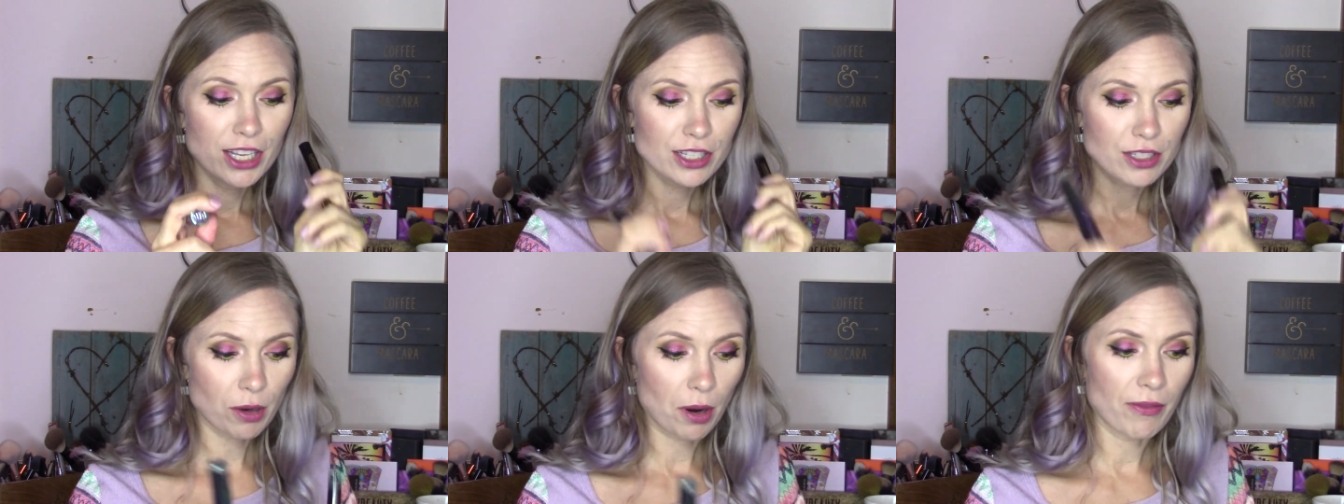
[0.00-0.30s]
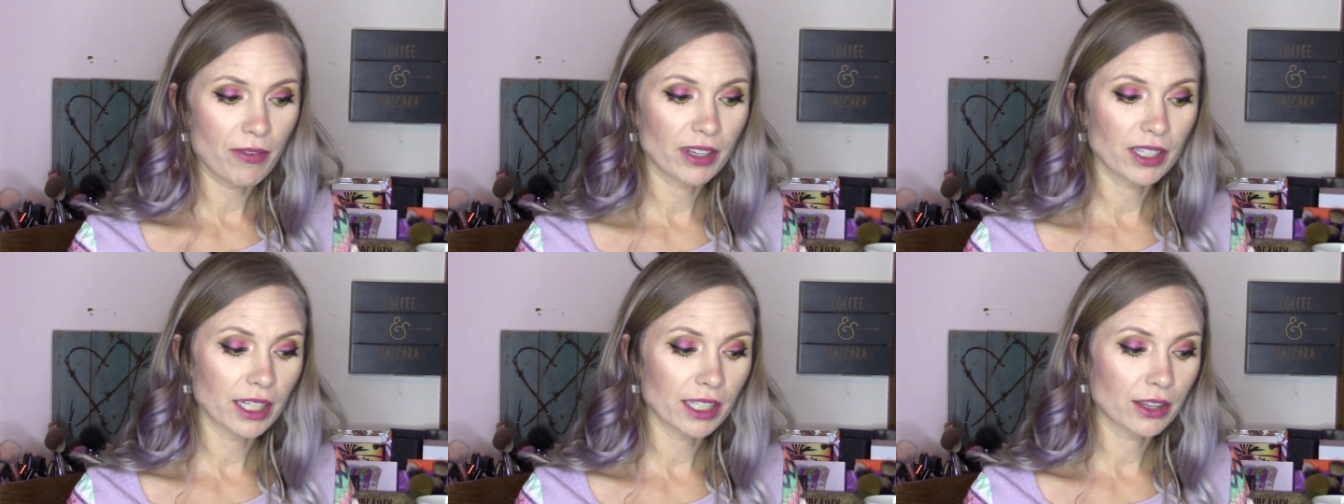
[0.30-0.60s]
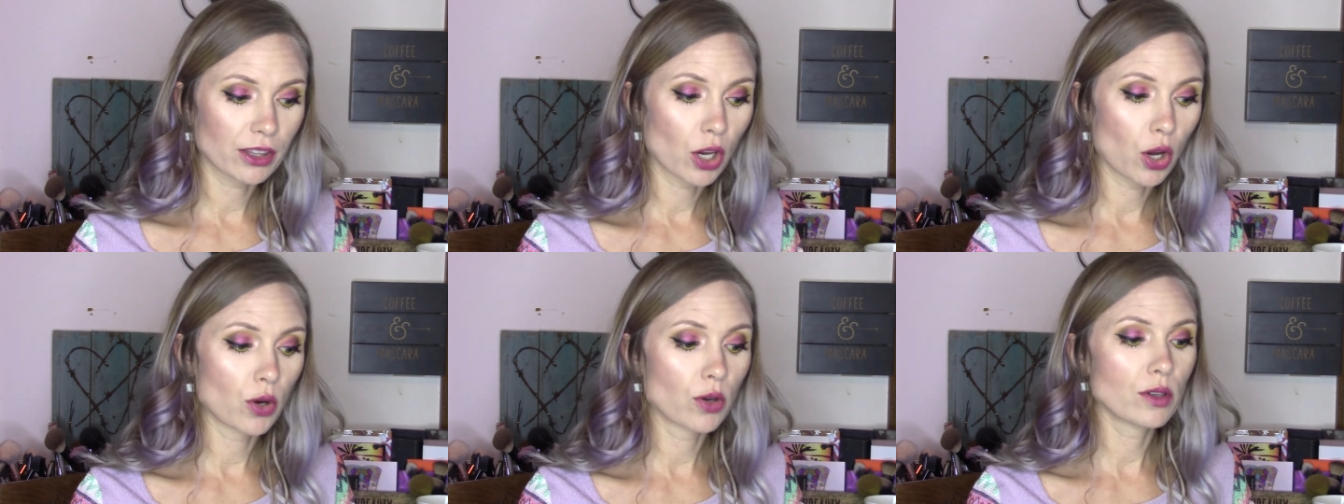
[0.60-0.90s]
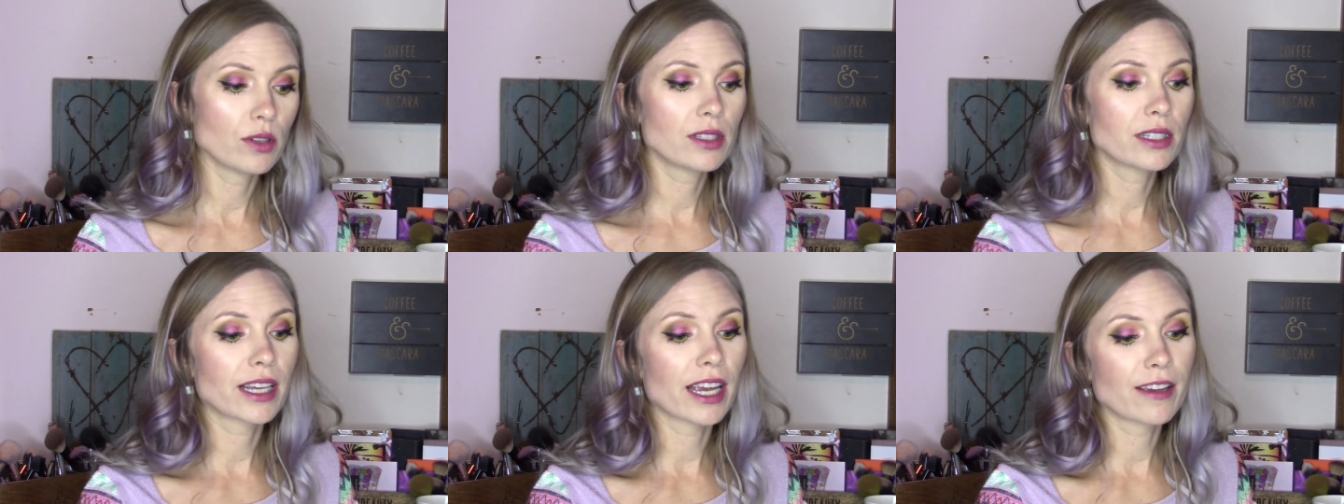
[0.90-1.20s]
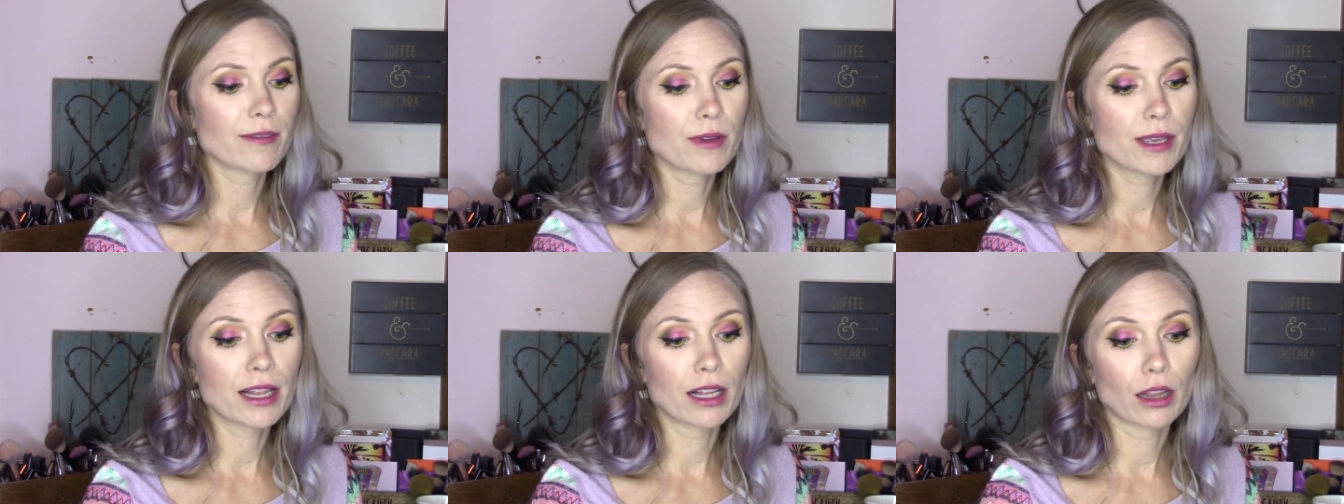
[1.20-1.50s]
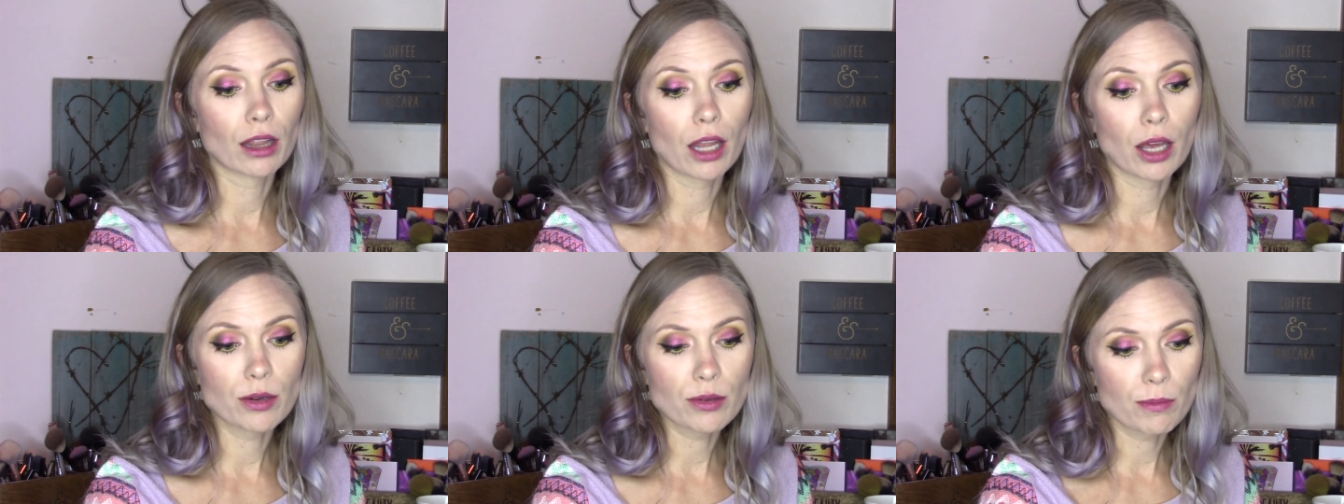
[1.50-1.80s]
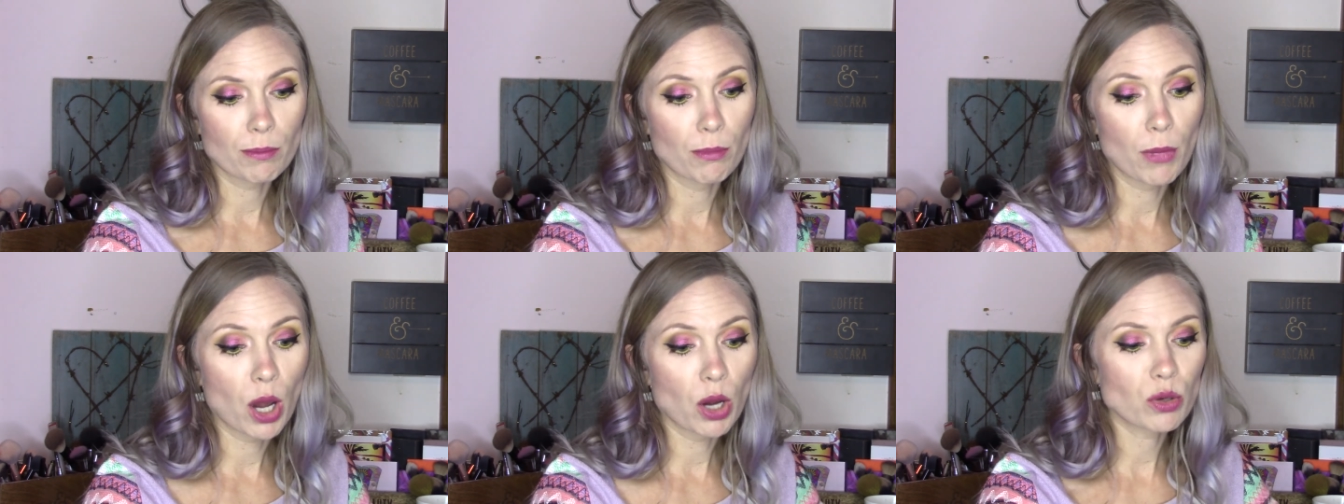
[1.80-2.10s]
So I felt like those gave me
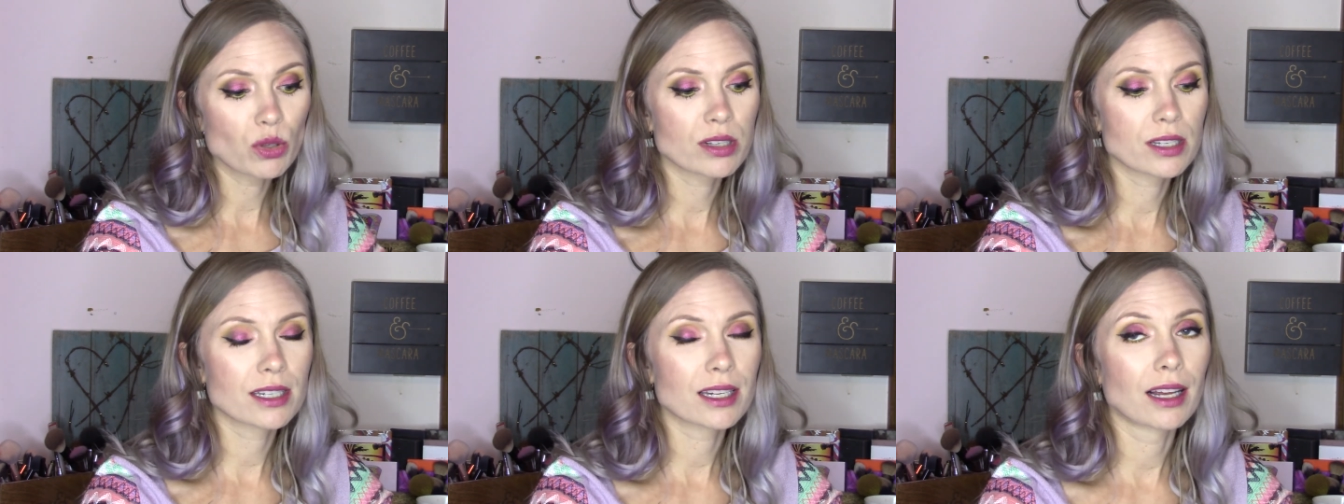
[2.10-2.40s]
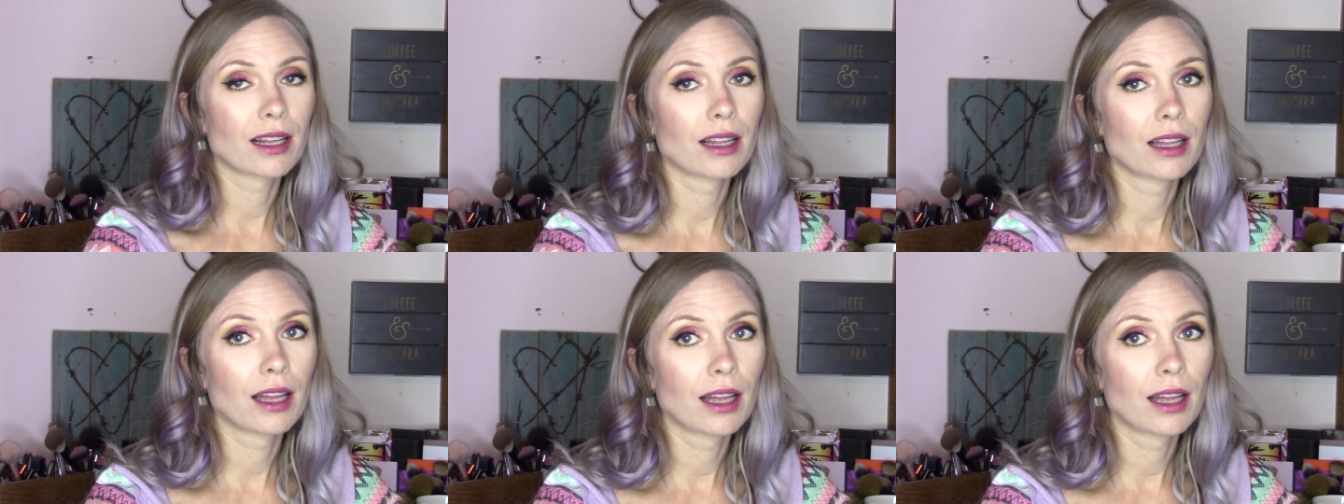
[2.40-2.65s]
the most